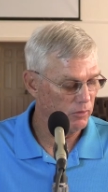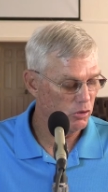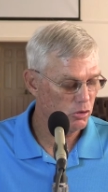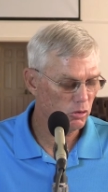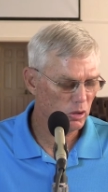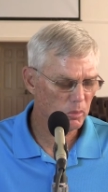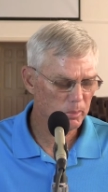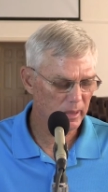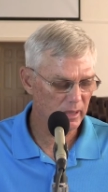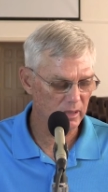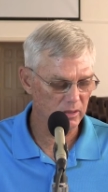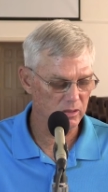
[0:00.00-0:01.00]
If you truly
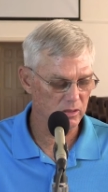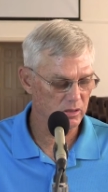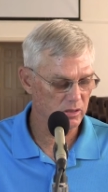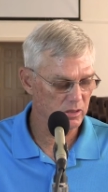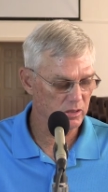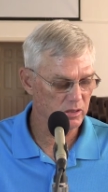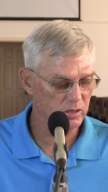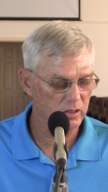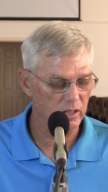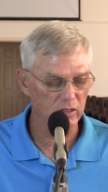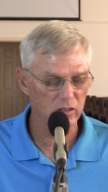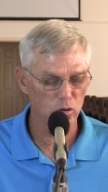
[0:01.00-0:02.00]
repent,
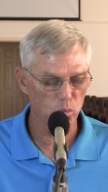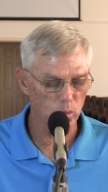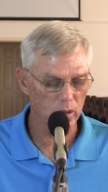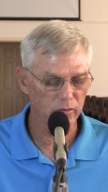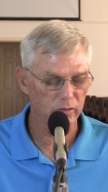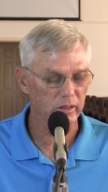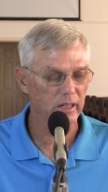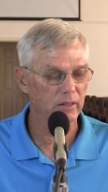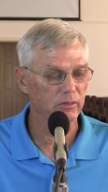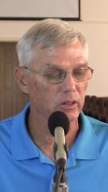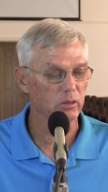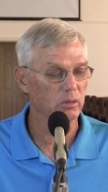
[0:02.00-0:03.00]
Jesus will
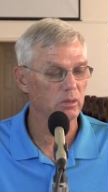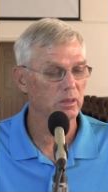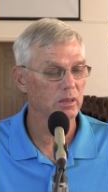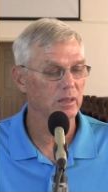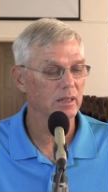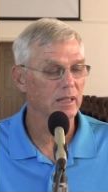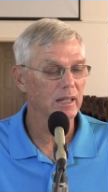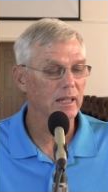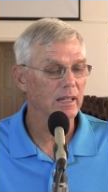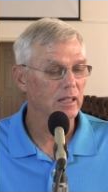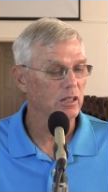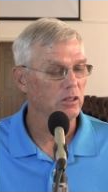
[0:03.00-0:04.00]
forgive you.
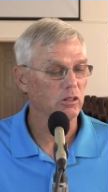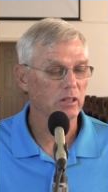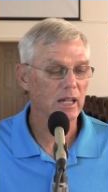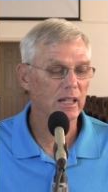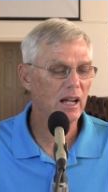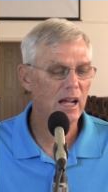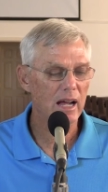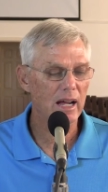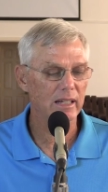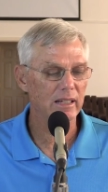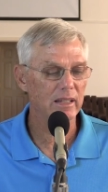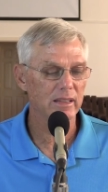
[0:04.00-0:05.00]
You cannot
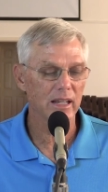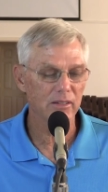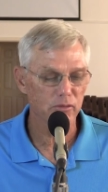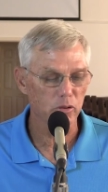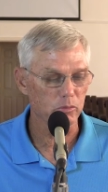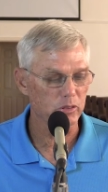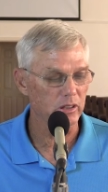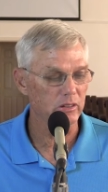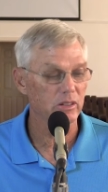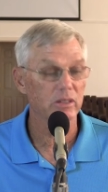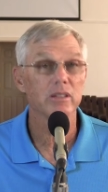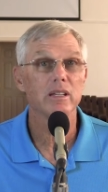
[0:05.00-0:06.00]
hide anything from
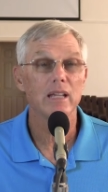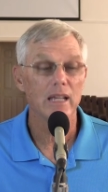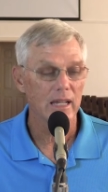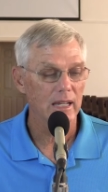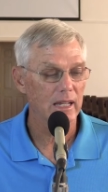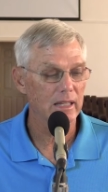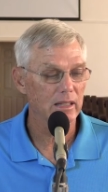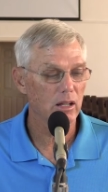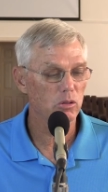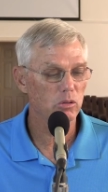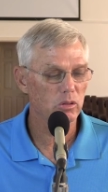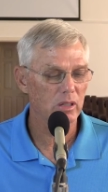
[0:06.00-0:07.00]
Jesus. He
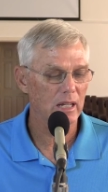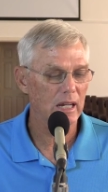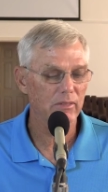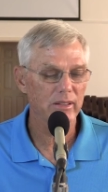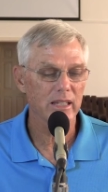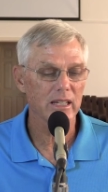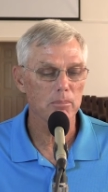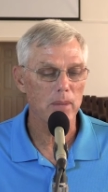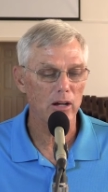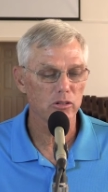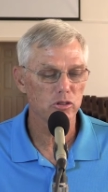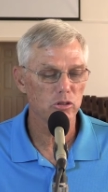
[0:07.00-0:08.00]
knows everything
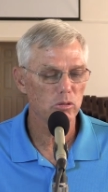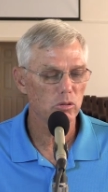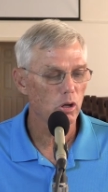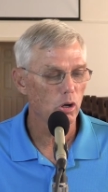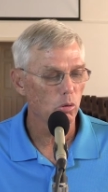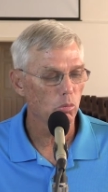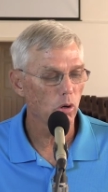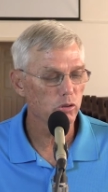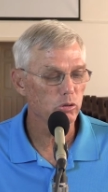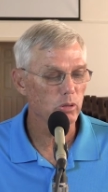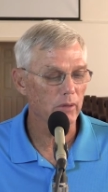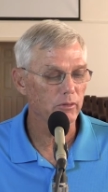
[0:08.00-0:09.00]
about you,
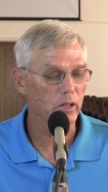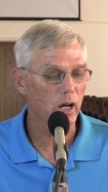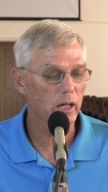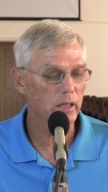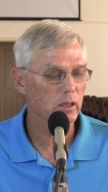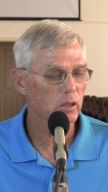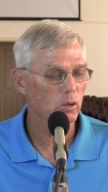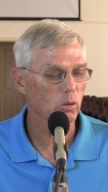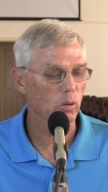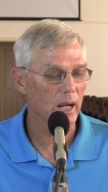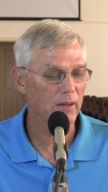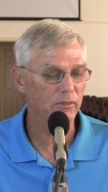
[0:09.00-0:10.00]
what you have done
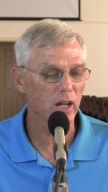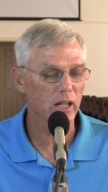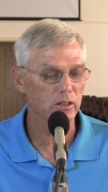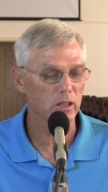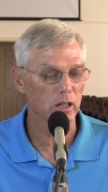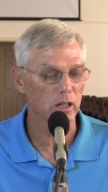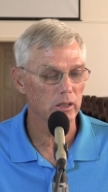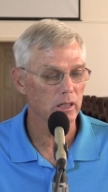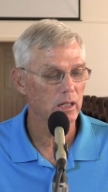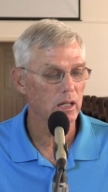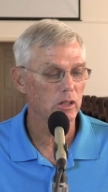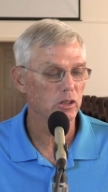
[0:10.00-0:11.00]
or have not done.
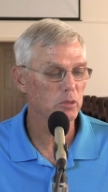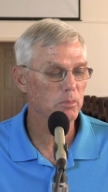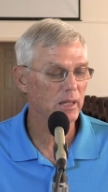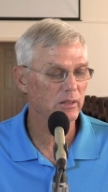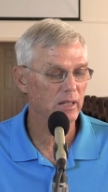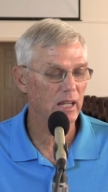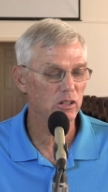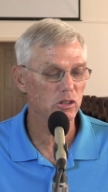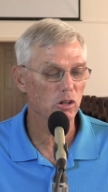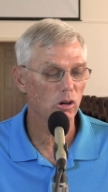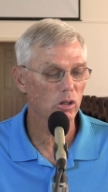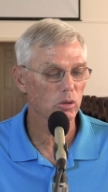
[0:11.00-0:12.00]
You may say
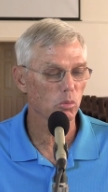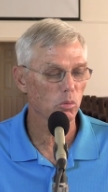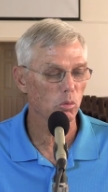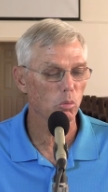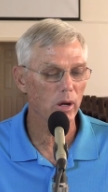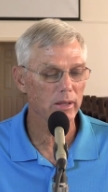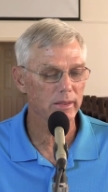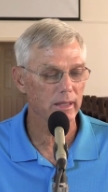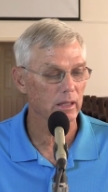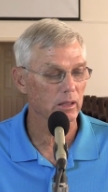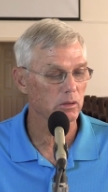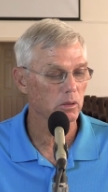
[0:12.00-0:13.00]
in your heart, well,
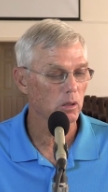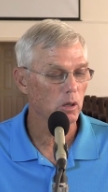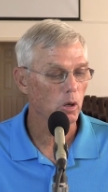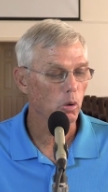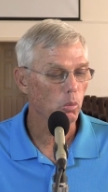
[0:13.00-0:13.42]
what things?